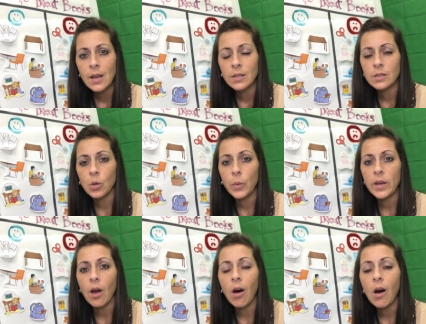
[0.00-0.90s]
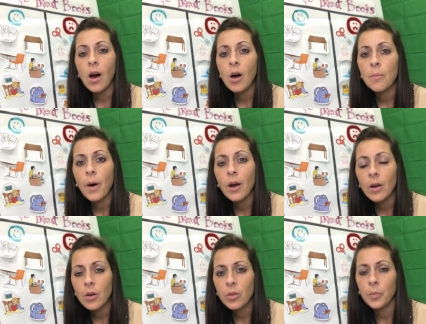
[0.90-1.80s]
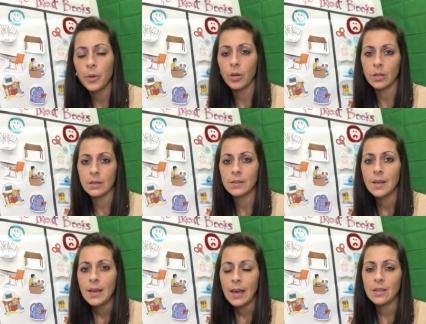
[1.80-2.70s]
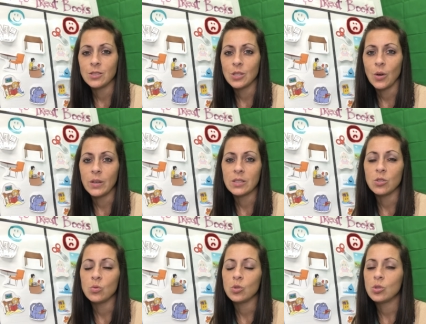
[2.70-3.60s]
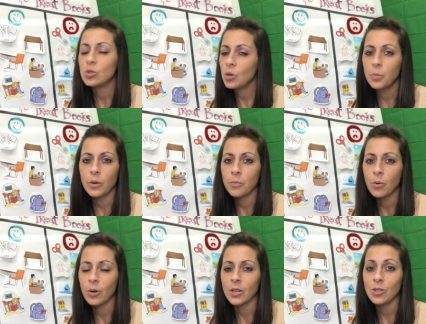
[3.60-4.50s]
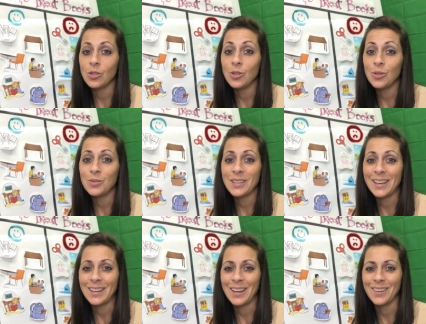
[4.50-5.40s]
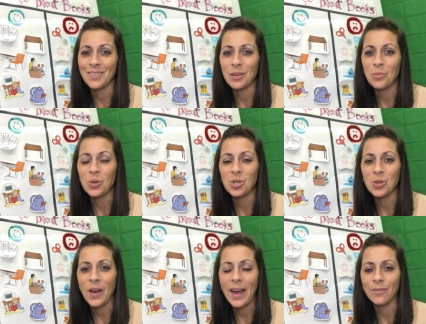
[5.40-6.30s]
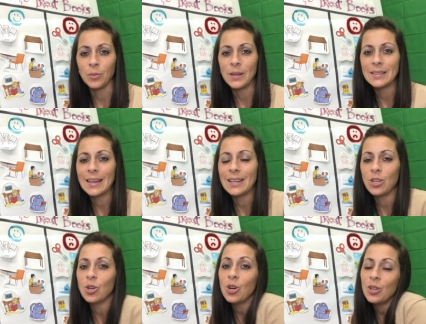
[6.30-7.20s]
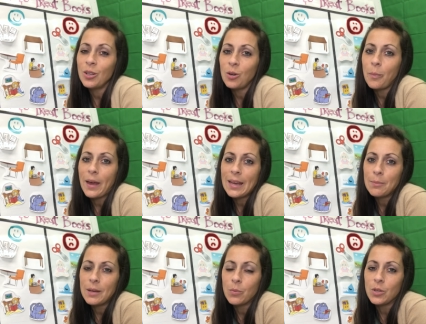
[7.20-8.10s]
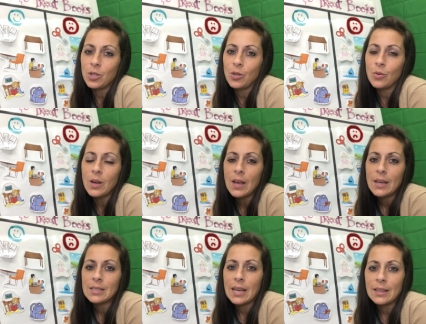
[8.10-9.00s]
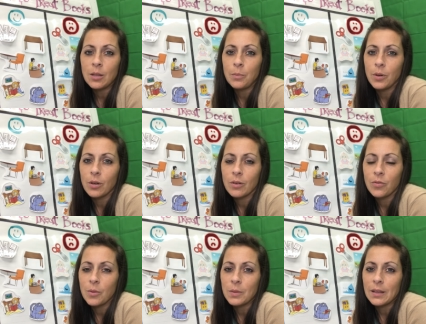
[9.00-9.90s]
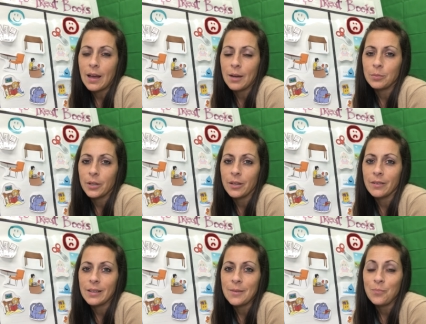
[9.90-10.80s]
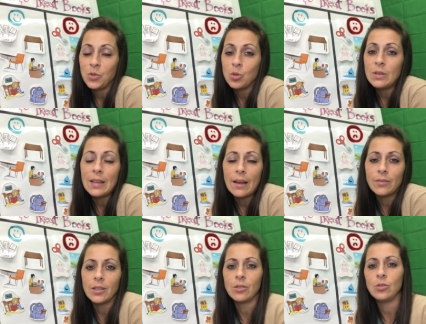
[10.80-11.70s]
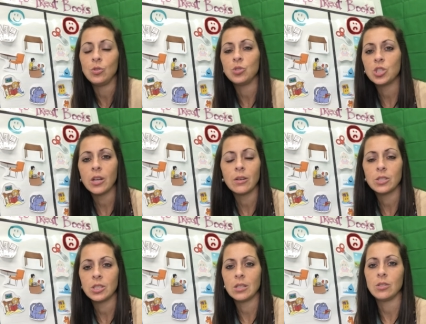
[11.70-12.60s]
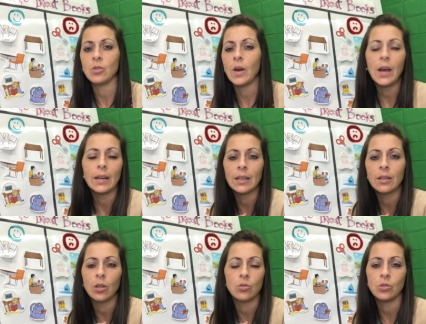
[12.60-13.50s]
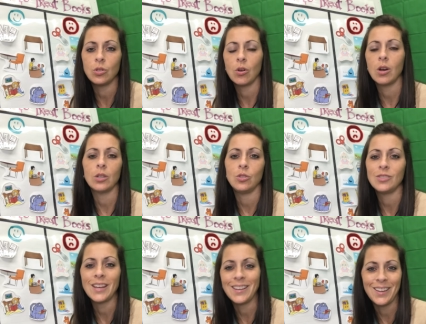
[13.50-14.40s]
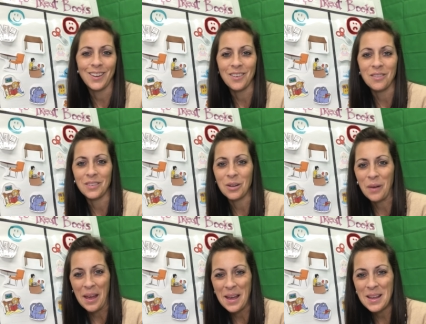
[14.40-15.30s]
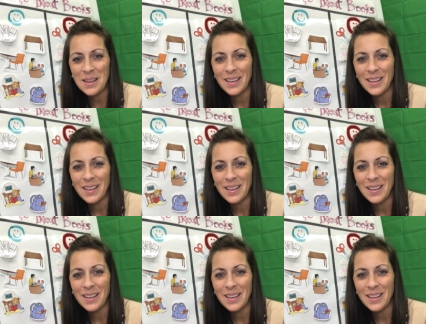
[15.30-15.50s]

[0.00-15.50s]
So we all borrow the books, and so it's super important you take care of them when you have them. It's like your little baby when you take the book from the library. You love it and you cherish it and you hug it close to your heart and you take care of it, okay?